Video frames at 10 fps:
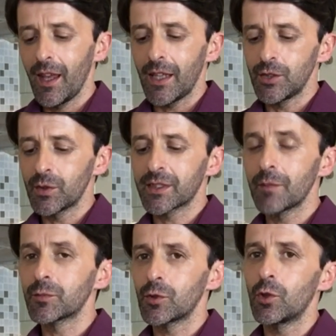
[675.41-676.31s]
and you
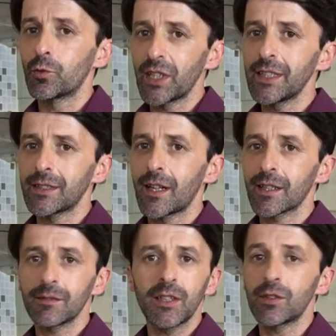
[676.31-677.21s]
attempt to go really
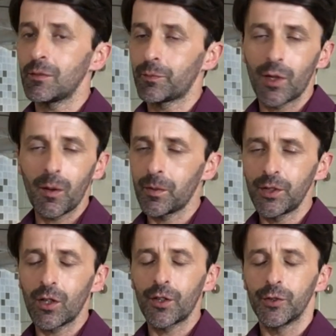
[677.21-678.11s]
dark it probably
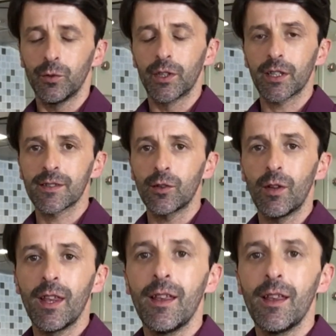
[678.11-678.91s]
not gonna work so